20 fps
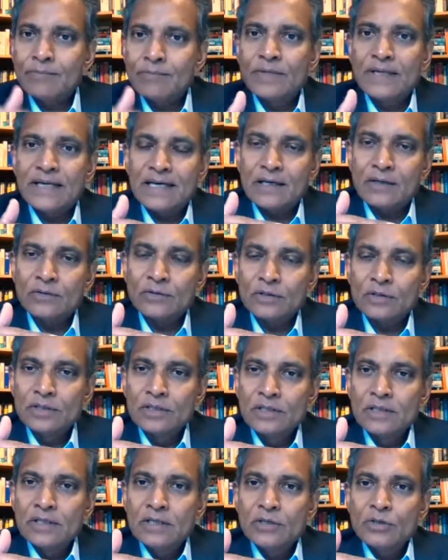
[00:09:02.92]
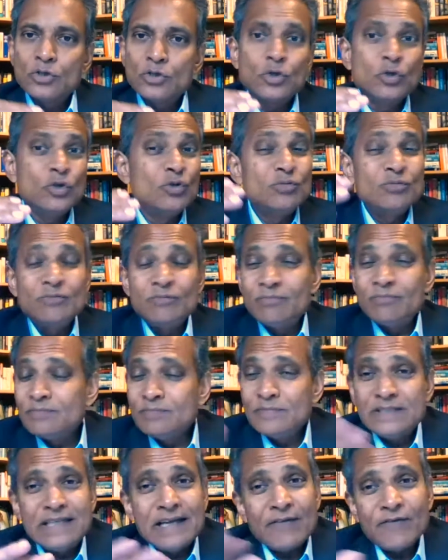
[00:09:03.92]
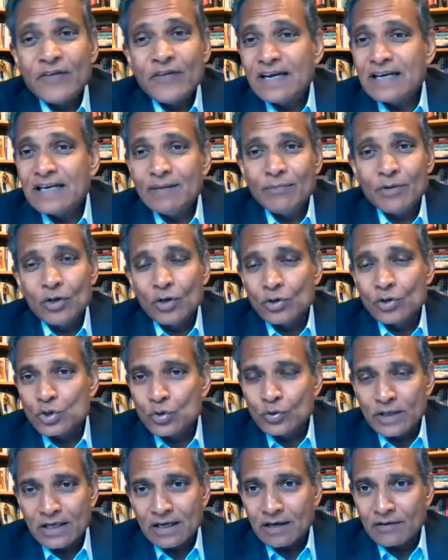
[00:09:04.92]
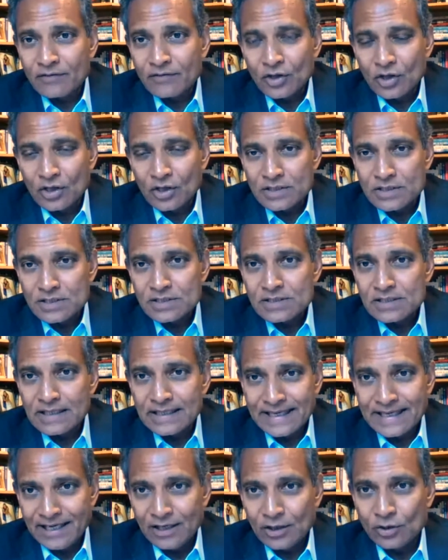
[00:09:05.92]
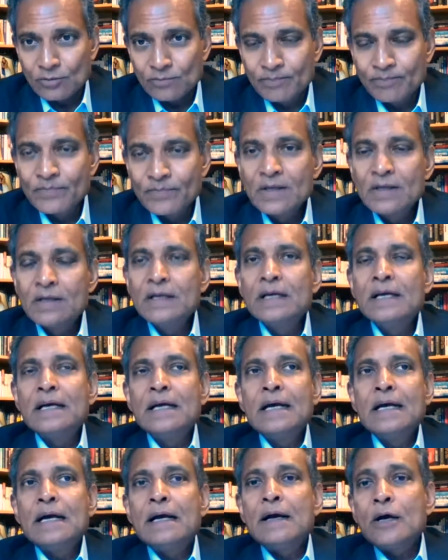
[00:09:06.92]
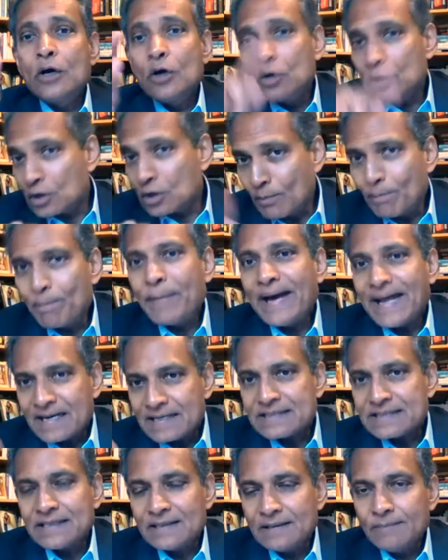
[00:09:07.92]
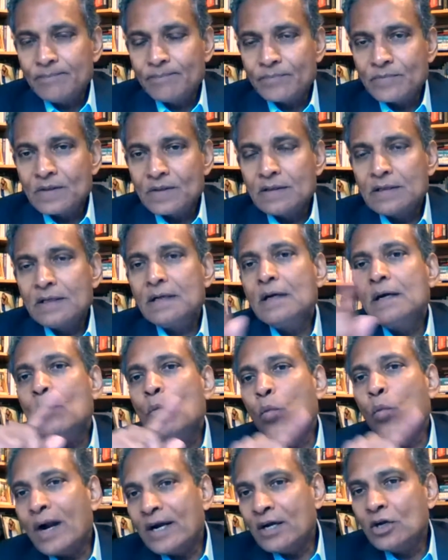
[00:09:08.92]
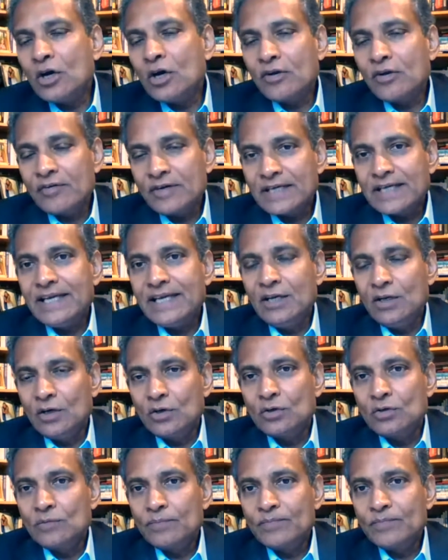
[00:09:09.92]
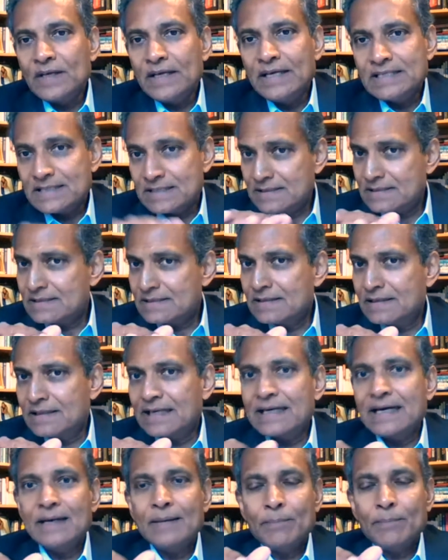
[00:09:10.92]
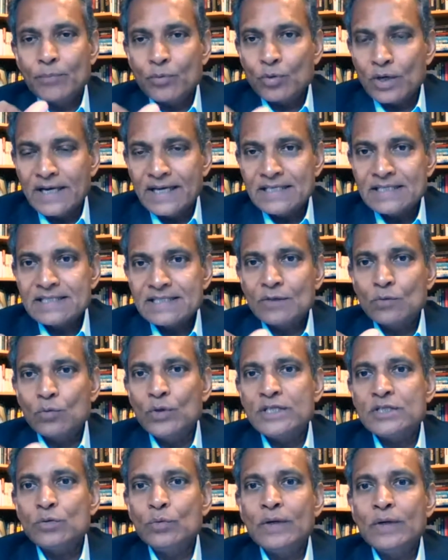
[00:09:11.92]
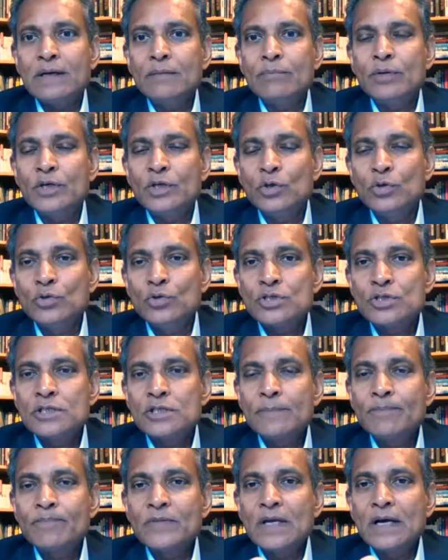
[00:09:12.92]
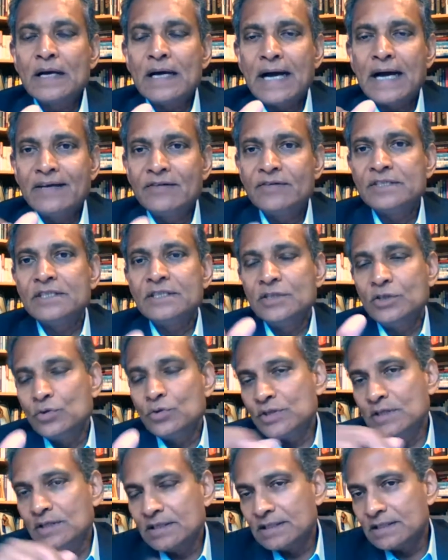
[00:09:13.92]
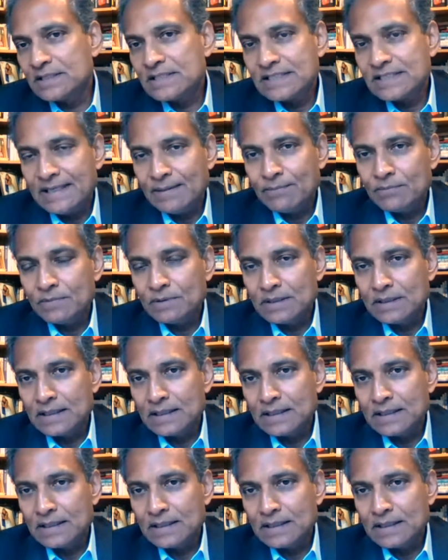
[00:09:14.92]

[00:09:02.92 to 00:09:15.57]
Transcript: down to definitely below $2.50 a kilo. Comparator, $1 a kilo is the kind of price at which we can produce hydrogen using the steam